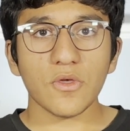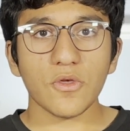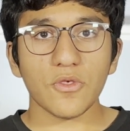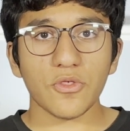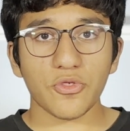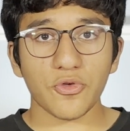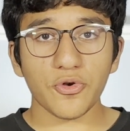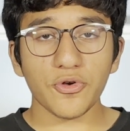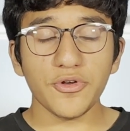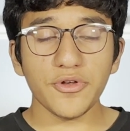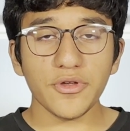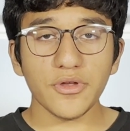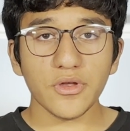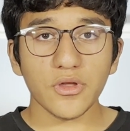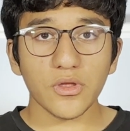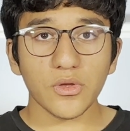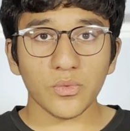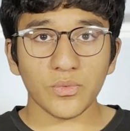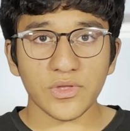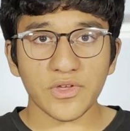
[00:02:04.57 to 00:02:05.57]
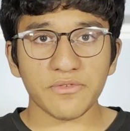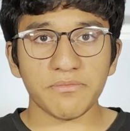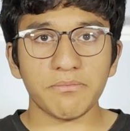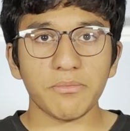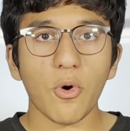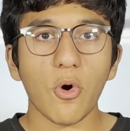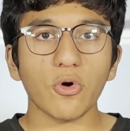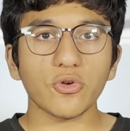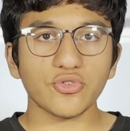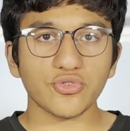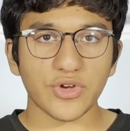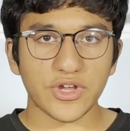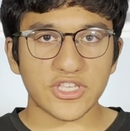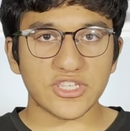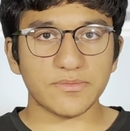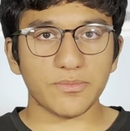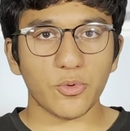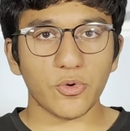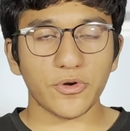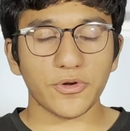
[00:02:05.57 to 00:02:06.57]
Third, we have bulk
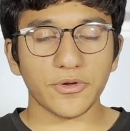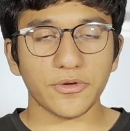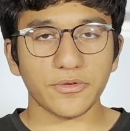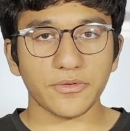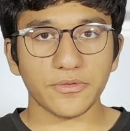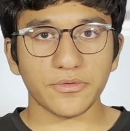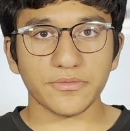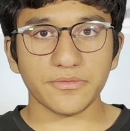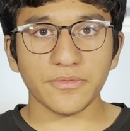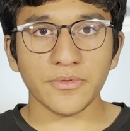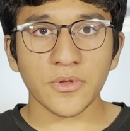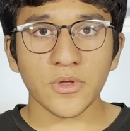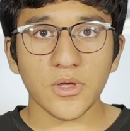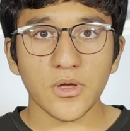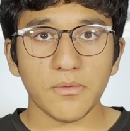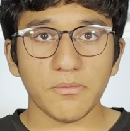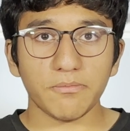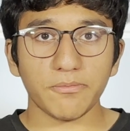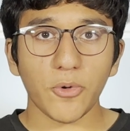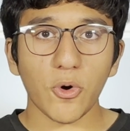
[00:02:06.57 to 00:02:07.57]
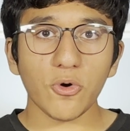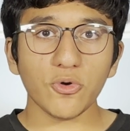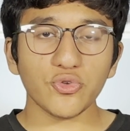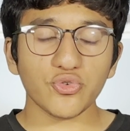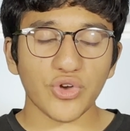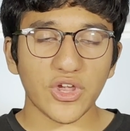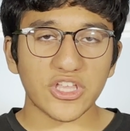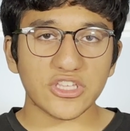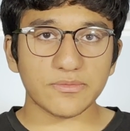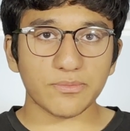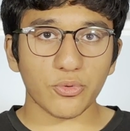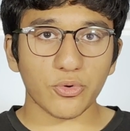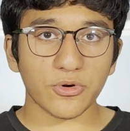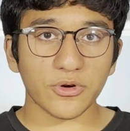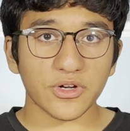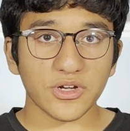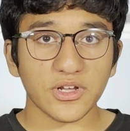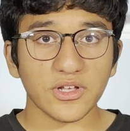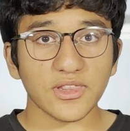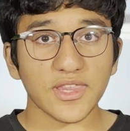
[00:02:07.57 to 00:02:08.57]
transport. Bulk
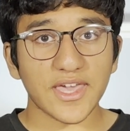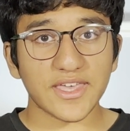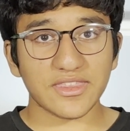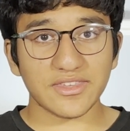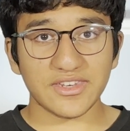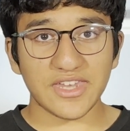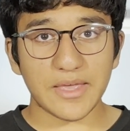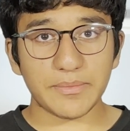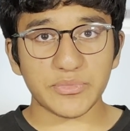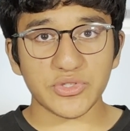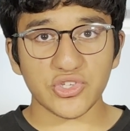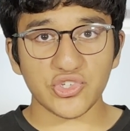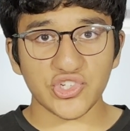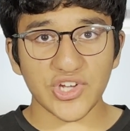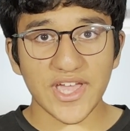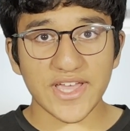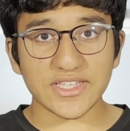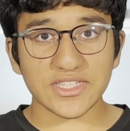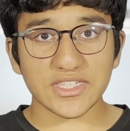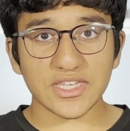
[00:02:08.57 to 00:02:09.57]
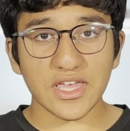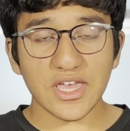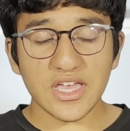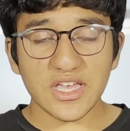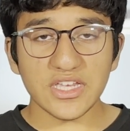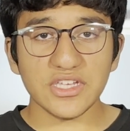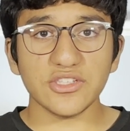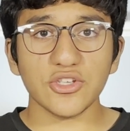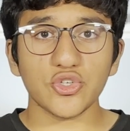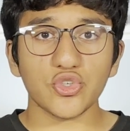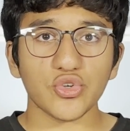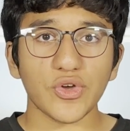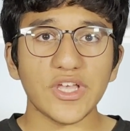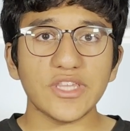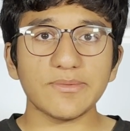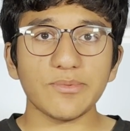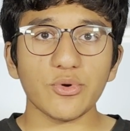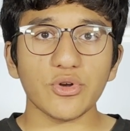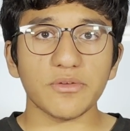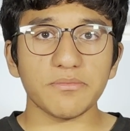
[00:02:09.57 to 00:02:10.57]
transport, like the name suggests, is a
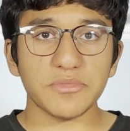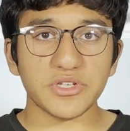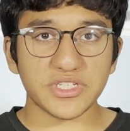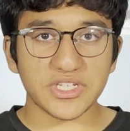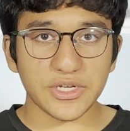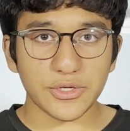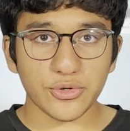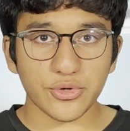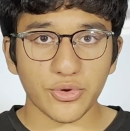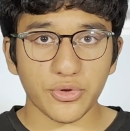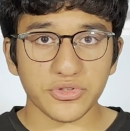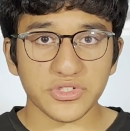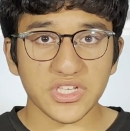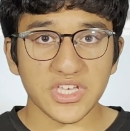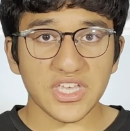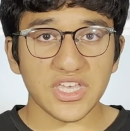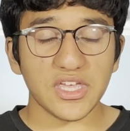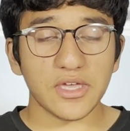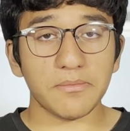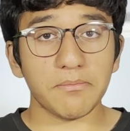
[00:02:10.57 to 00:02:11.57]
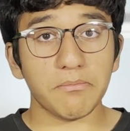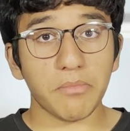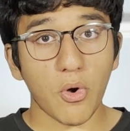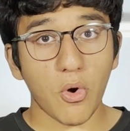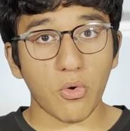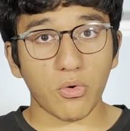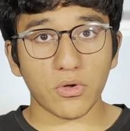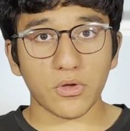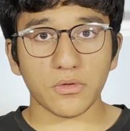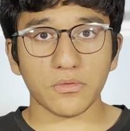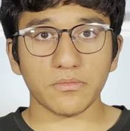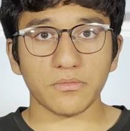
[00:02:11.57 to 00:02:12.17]
transport of materials in bulk.